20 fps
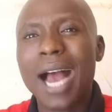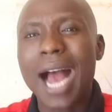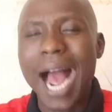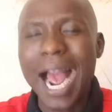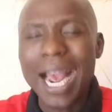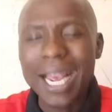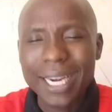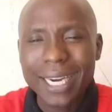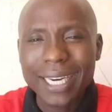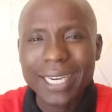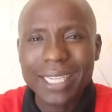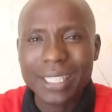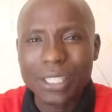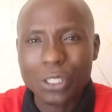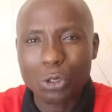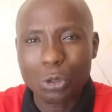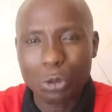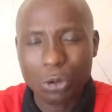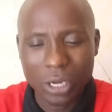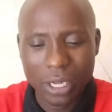I read a
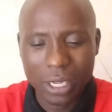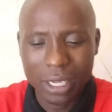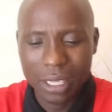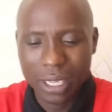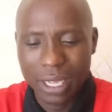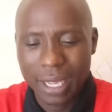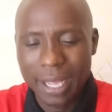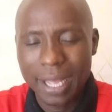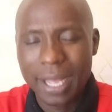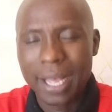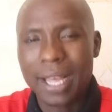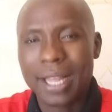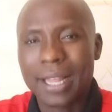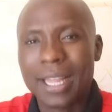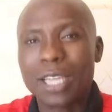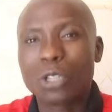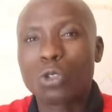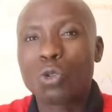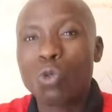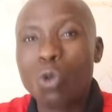story
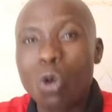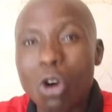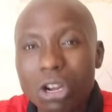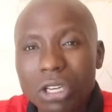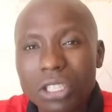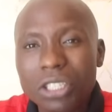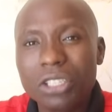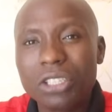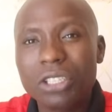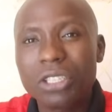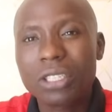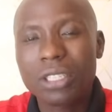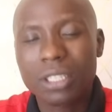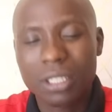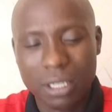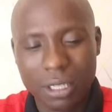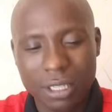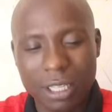that what